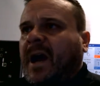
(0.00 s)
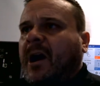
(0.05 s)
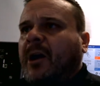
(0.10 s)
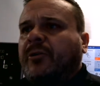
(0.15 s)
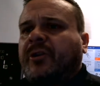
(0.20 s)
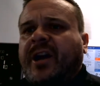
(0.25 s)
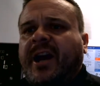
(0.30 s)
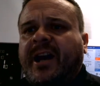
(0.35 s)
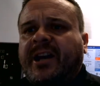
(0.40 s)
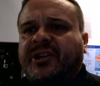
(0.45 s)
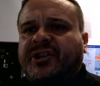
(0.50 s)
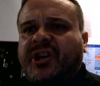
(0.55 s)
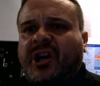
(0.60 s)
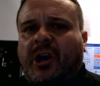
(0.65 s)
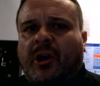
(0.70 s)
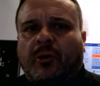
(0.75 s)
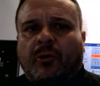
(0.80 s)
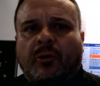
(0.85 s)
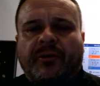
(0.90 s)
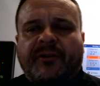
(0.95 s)
Okay,
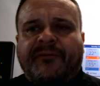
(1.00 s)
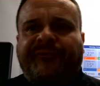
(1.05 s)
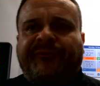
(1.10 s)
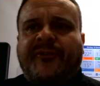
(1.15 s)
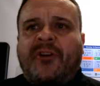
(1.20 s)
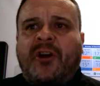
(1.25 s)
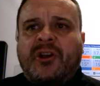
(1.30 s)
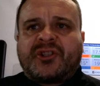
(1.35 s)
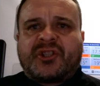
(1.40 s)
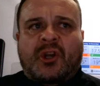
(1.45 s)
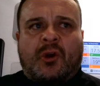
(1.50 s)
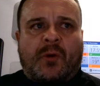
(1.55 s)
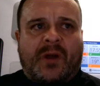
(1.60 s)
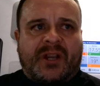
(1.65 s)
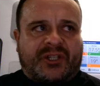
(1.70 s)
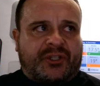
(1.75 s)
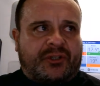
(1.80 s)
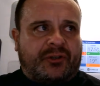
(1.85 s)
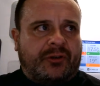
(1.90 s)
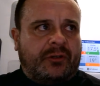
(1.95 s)
so the first
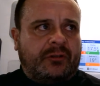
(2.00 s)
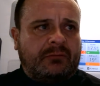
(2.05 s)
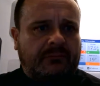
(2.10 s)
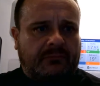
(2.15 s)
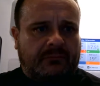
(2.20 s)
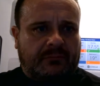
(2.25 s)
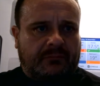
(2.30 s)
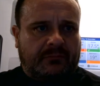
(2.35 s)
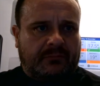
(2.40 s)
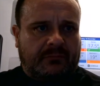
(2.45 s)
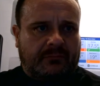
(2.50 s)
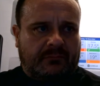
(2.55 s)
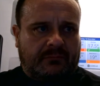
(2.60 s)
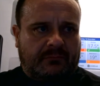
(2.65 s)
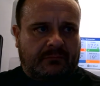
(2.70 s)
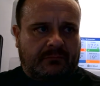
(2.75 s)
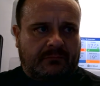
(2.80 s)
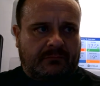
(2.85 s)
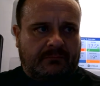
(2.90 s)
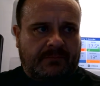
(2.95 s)
question
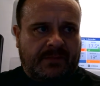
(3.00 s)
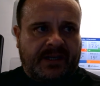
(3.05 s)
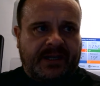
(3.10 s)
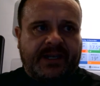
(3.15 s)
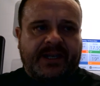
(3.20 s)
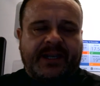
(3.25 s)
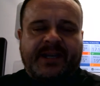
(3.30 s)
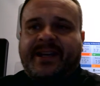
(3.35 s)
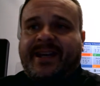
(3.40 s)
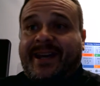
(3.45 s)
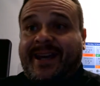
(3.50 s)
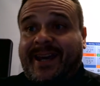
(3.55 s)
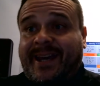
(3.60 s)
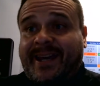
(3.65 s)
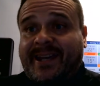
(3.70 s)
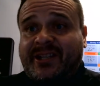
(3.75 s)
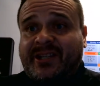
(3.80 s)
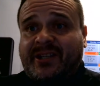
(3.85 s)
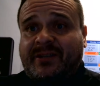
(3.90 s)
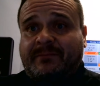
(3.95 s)

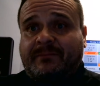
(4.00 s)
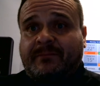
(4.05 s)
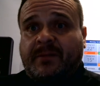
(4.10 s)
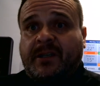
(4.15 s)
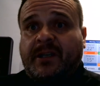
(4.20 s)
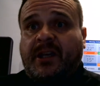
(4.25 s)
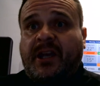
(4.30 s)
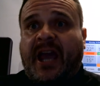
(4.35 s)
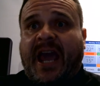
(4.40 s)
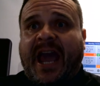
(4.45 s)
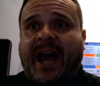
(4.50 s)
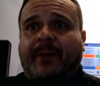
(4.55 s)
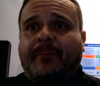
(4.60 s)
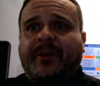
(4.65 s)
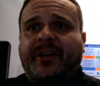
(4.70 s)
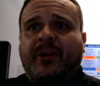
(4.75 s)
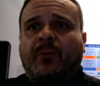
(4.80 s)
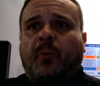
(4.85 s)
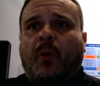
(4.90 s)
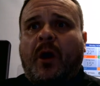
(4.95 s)
is how
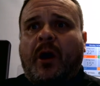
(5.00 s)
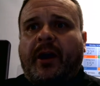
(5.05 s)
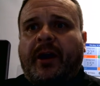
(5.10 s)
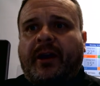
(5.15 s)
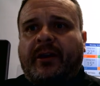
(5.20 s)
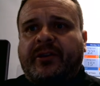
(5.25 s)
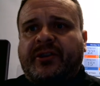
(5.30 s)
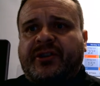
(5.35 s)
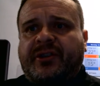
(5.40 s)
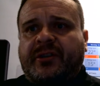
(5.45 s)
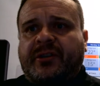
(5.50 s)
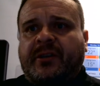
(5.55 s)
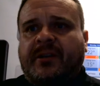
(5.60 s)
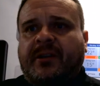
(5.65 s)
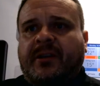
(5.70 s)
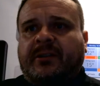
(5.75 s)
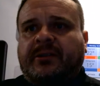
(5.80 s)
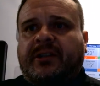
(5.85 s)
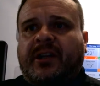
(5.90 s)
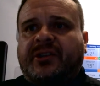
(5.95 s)
many wires
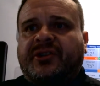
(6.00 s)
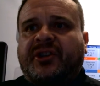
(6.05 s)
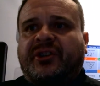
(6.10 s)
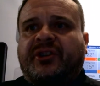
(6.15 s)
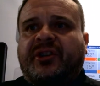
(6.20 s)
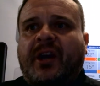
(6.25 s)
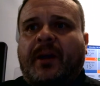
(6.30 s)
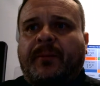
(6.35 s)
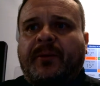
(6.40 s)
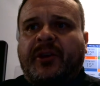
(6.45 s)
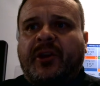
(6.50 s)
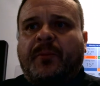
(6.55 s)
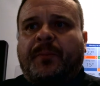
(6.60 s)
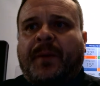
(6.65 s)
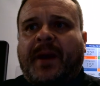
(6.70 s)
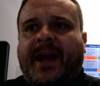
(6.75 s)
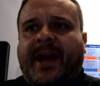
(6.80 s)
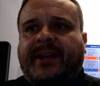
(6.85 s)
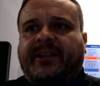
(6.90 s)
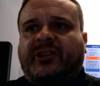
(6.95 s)
does a
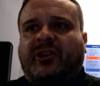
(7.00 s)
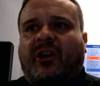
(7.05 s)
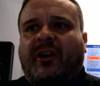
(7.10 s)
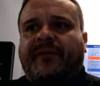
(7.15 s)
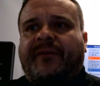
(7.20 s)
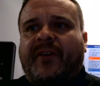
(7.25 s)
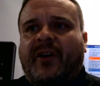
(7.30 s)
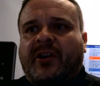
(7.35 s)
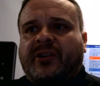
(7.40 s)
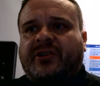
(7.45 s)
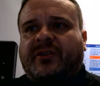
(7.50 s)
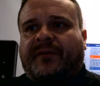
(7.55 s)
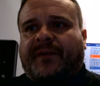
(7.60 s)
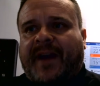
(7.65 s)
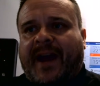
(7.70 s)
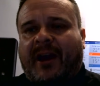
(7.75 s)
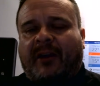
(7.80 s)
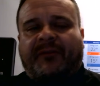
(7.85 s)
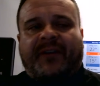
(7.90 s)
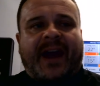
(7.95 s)
W-plan diverter
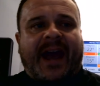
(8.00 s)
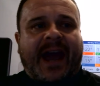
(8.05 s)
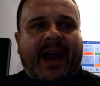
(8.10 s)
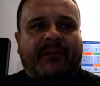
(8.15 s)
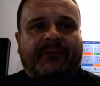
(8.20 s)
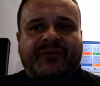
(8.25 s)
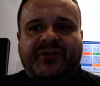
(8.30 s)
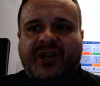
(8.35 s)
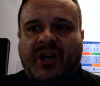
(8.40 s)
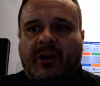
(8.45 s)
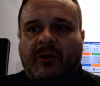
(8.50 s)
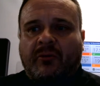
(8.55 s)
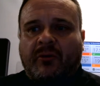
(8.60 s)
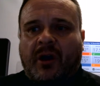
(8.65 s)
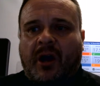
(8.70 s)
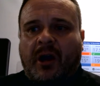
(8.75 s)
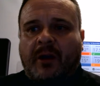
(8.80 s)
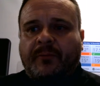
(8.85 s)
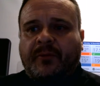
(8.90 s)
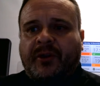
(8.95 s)
valve have?
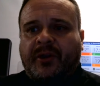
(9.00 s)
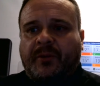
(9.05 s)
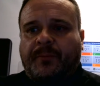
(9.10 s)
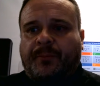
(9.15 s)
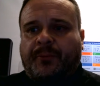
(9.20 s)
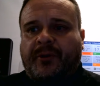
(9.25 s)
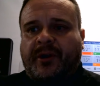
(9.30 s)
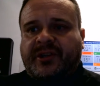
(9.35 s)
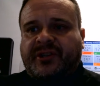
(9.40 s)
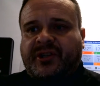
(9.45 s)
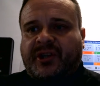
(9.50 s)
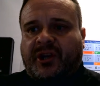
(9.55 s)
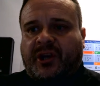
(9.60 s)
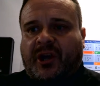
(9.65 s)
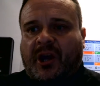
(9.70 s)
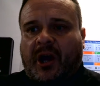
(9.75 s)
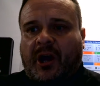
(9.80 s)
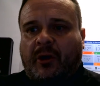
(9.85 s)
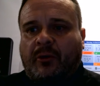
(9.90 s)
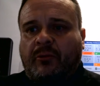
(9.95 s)
So I'm going to press
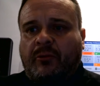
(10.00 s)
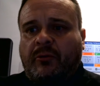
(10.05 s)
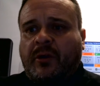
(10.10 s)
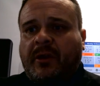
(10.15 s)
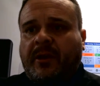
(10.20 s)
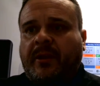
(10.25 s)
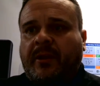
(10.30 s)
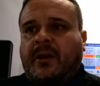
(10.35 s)
go.